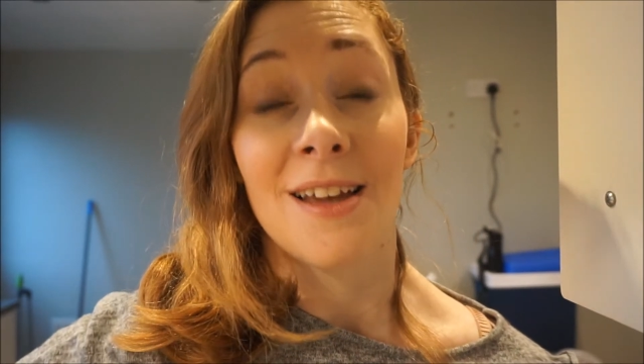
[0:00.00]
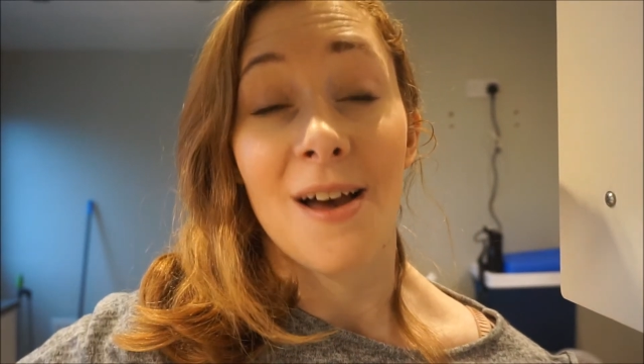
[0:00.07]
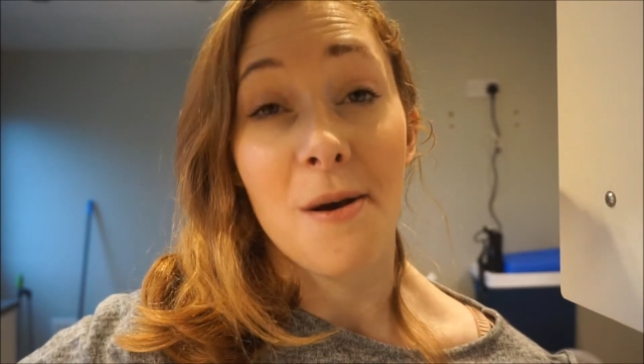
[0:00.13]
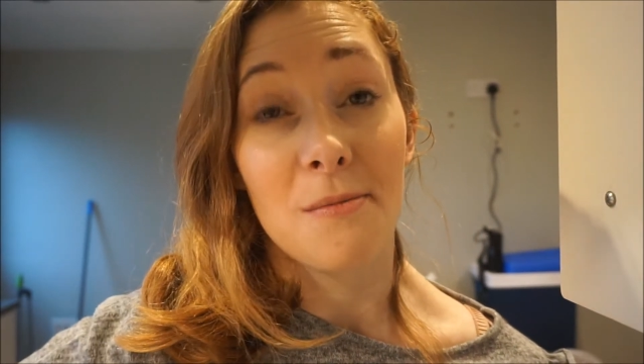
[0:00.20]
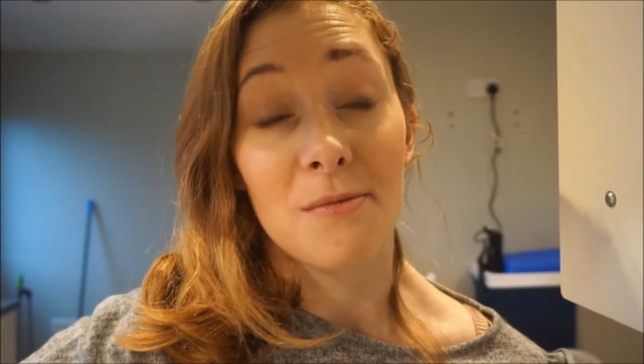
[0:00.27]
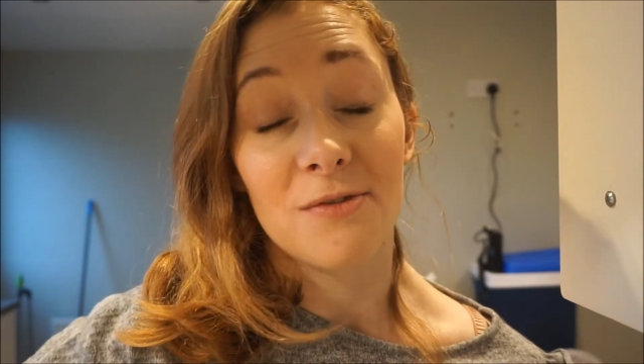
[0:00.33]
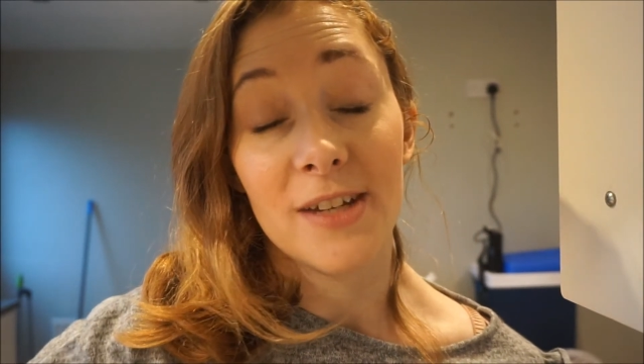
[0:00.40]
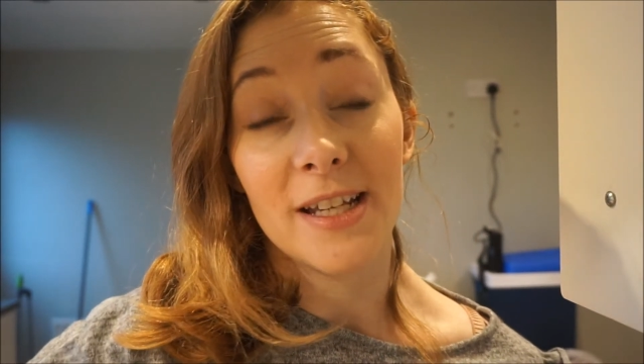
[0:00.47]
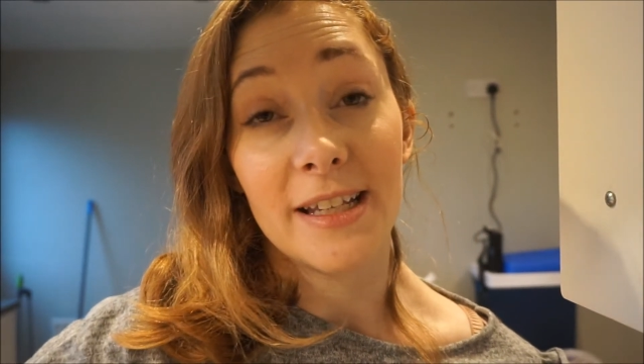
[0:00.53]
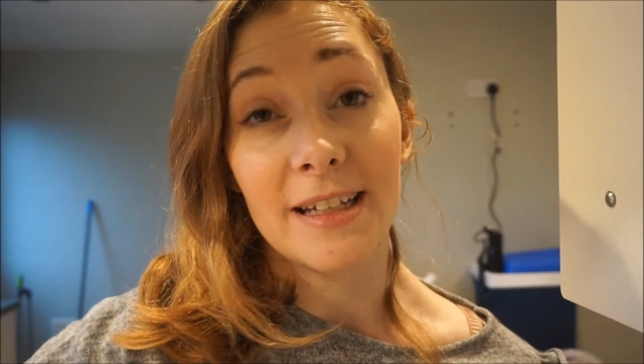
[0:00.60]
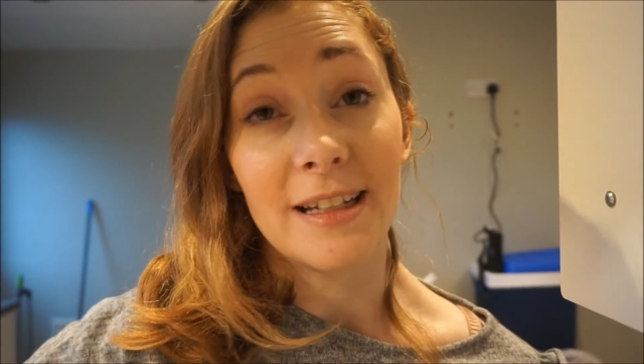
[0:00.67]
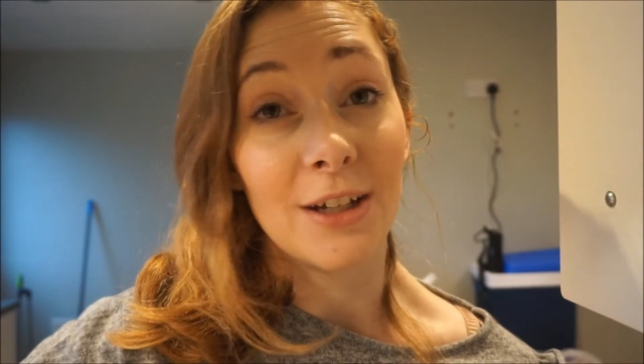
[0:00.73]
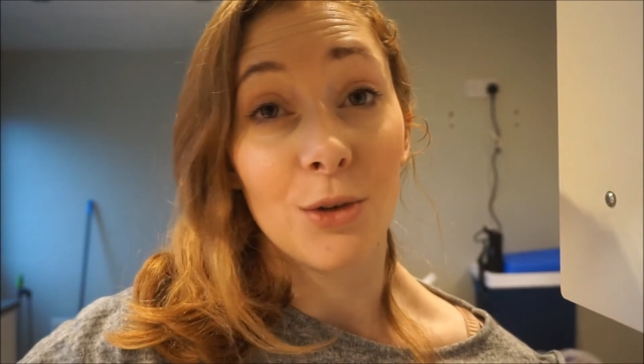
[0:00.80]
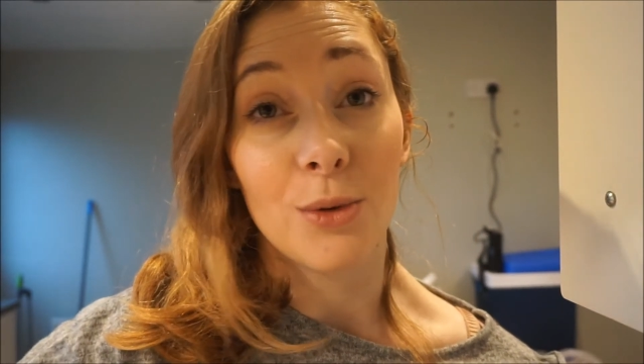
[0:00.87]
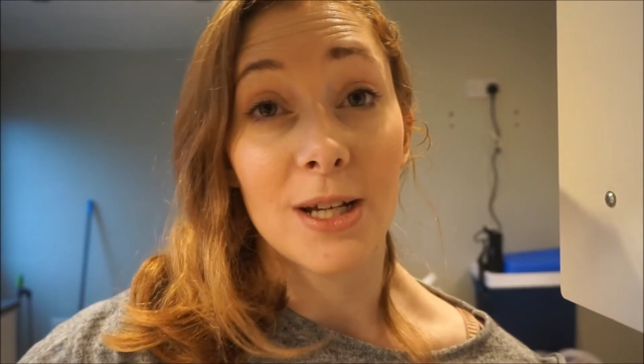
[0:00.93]
and feeling
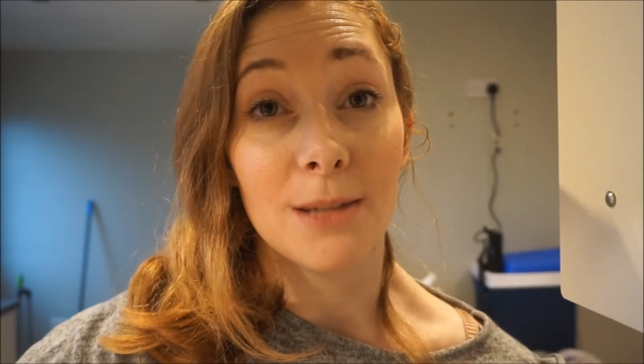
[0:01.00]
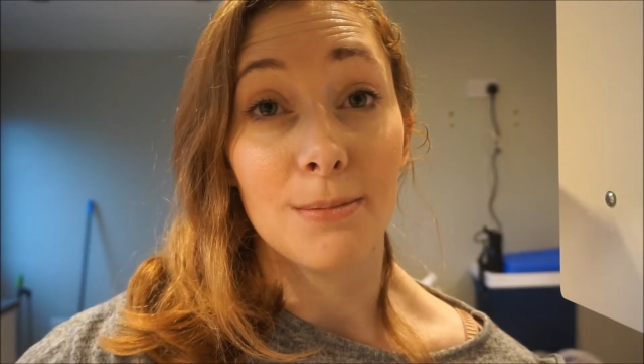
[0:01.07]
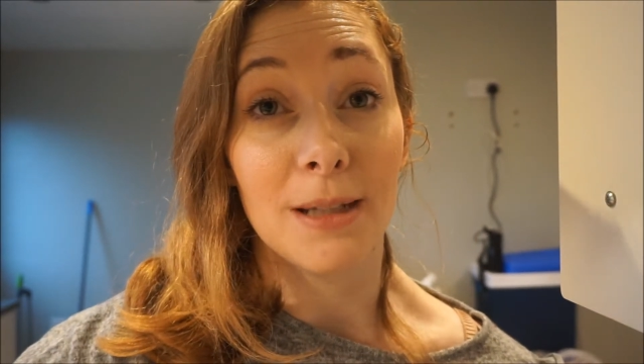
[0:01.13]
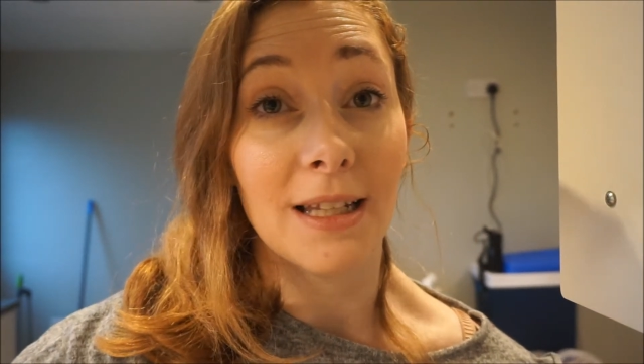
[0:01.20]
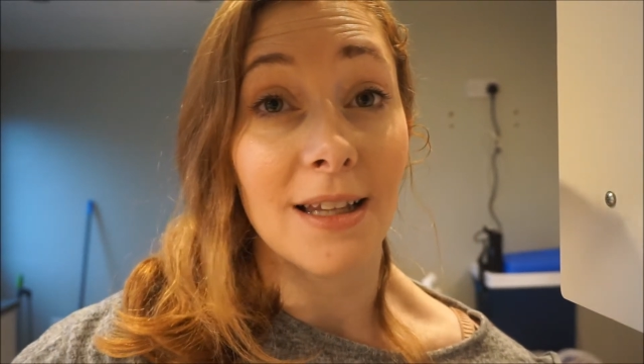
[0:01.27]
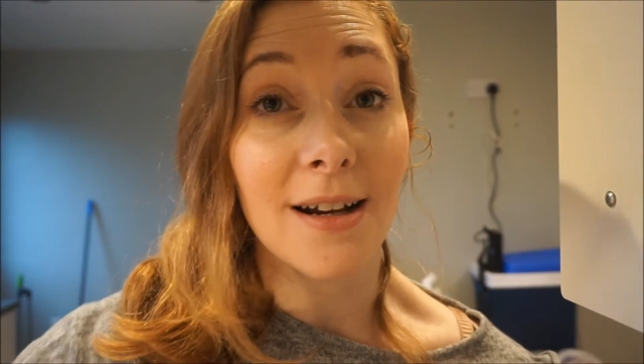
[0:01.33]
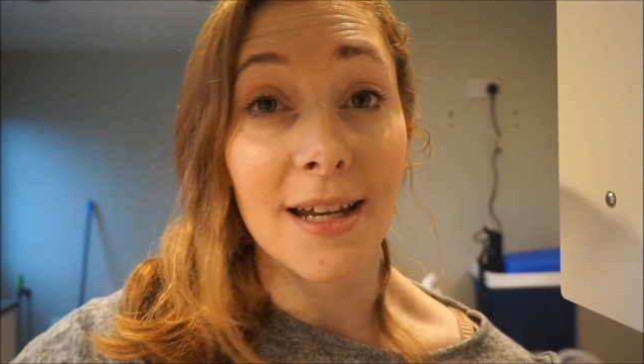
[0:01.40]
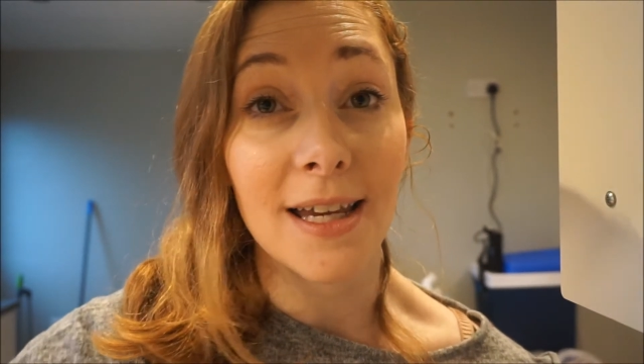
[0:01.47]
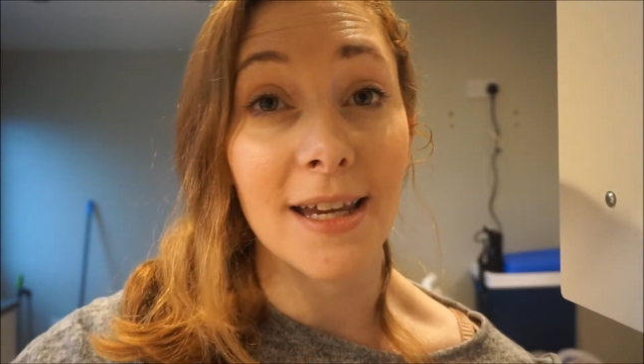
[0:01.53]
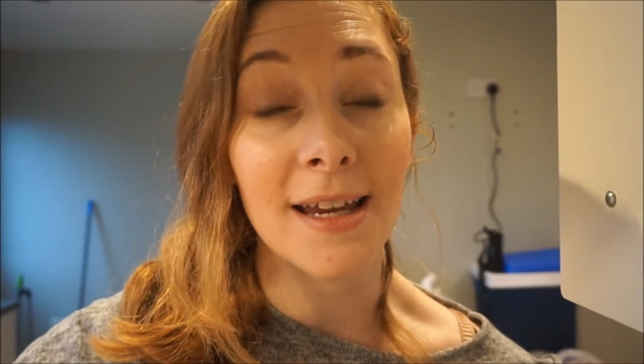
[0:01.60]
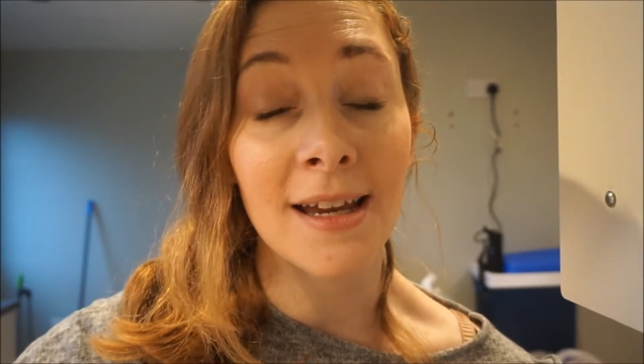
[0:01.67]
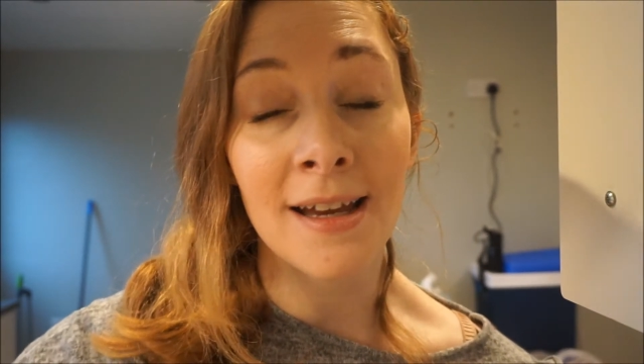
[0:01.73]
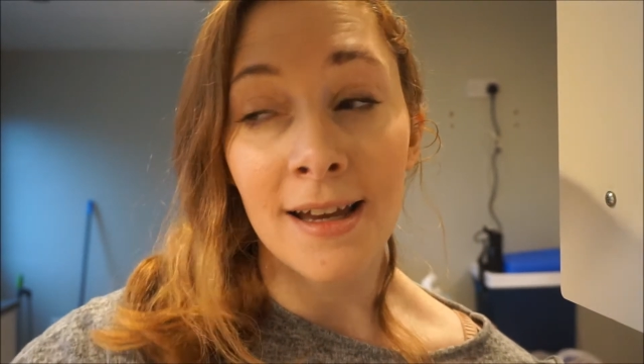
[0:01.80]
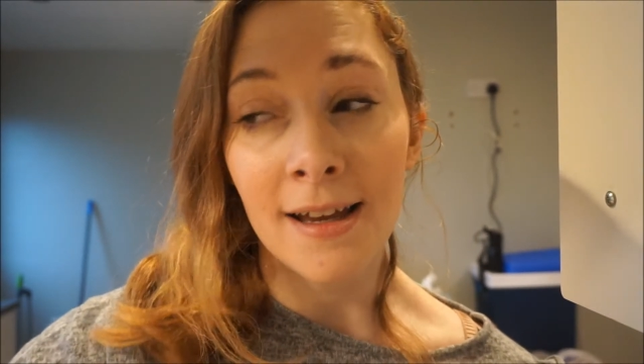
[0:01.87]
incredibly lucky.